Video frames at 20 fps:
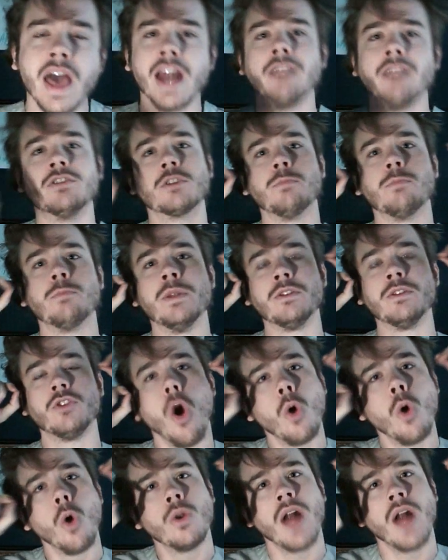and I've just been
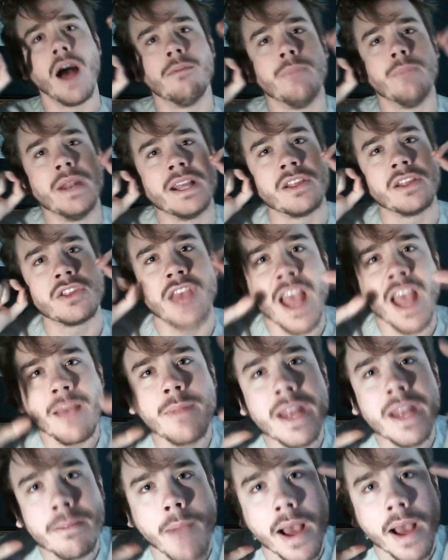told, I've been
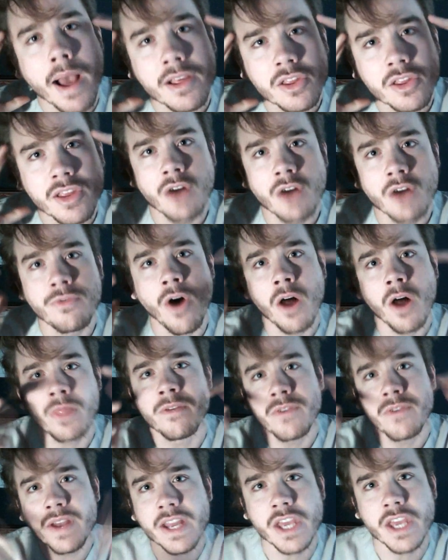examining myself on
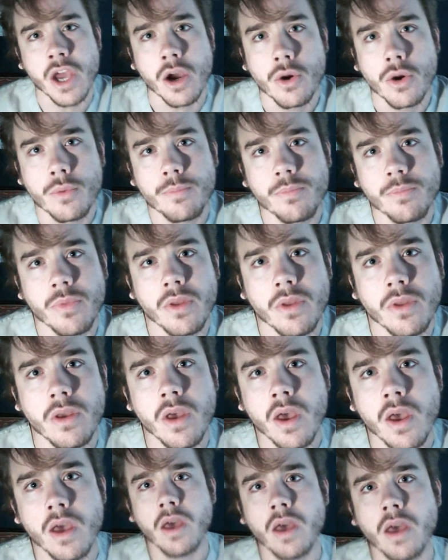the video.
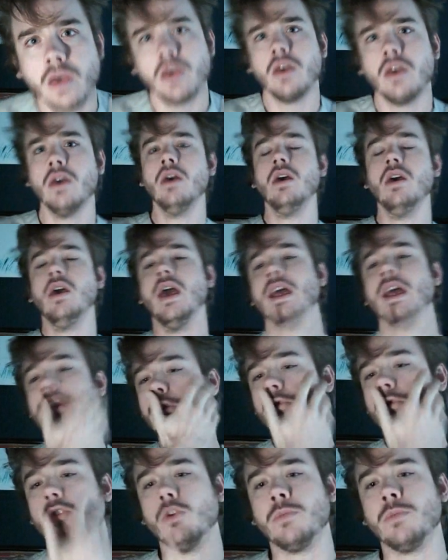And
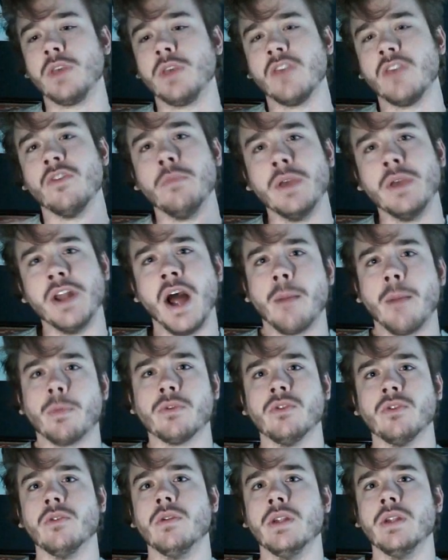YouTube's given me an
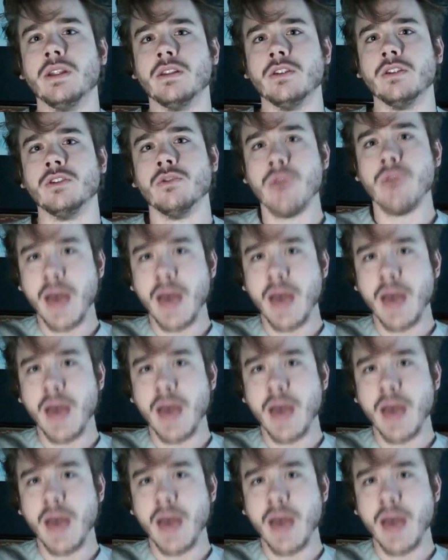opportunity to do